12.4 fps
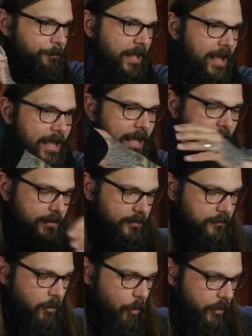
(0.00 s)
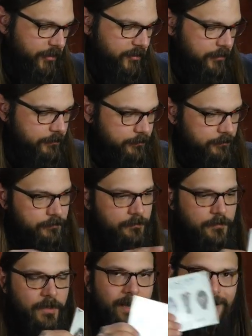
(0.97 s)
And, of course,
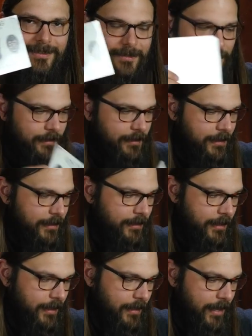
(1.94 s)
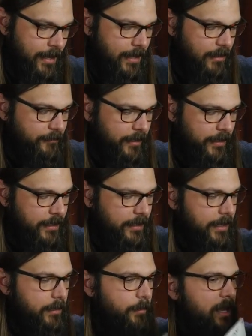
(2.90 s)
on CD, and if I can get it
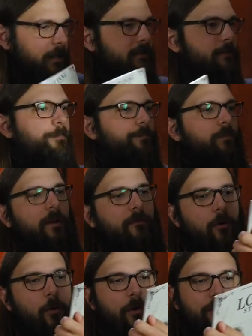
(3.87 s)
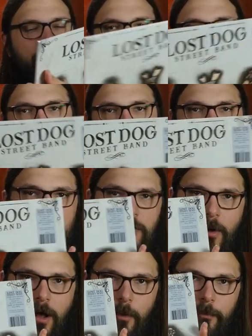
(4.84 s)
out of the box, of course, the
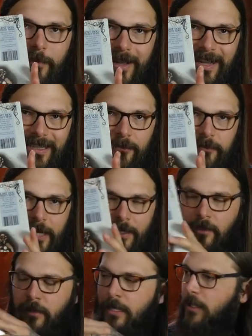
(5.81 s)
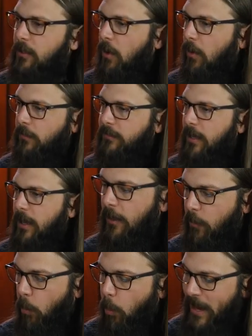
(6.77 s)
new album on vinyl called
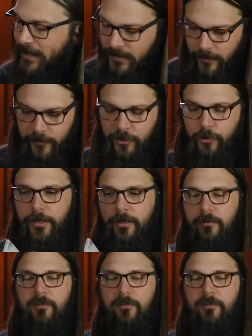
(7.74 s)
The Weight of a Trigger.